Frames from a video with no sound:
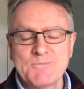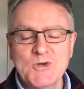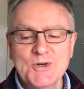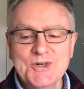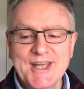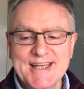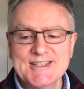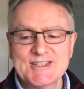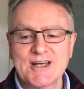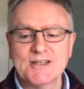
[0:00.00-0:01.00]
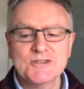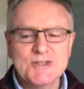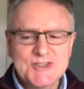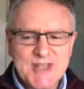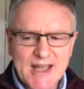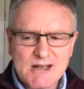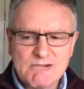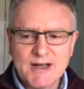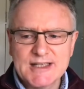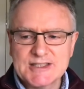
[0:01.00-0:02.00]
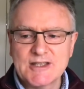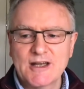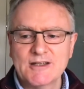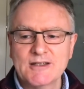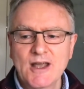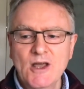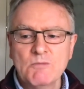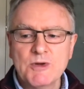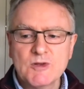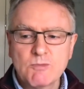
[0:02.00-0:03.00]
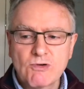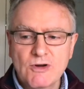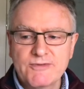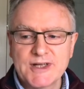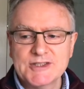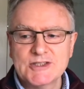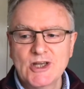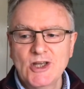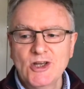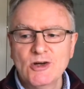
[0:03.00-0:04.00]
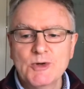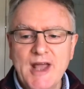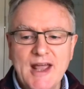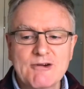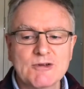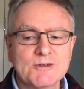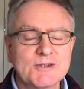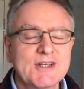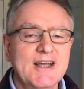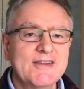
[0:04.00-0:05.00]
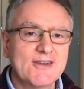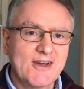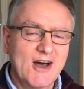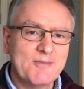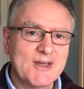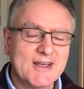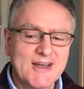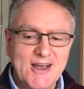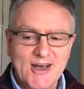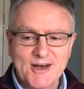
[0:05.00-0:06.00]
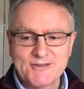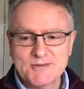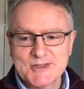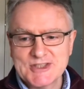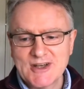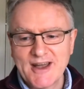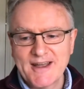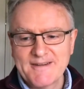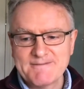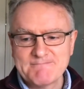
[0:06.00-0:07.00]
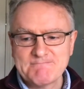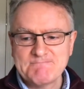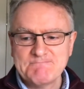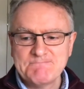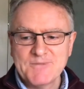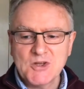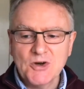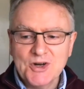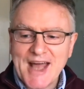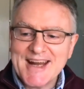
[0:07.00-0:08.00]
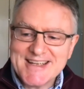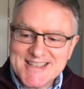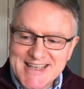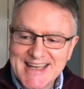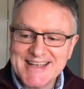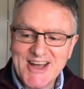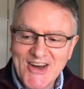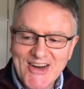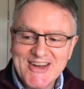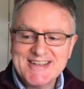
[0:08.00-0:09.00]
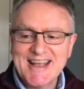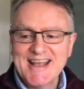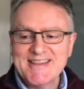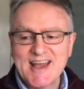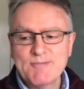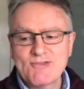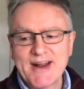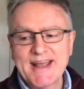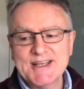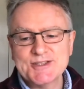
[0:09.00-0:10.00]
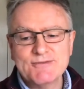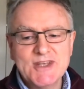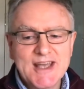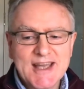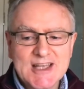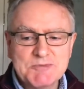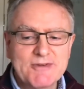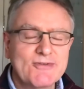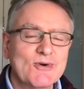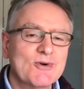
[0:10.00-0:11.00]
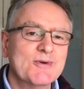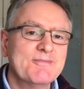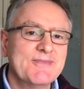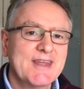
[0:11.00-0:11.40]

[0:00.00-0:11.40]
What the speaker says: Could his son, could Zechariah's son, be the prophet who would herald the coming of the Messiah? God had indeed heard their prayers of years before.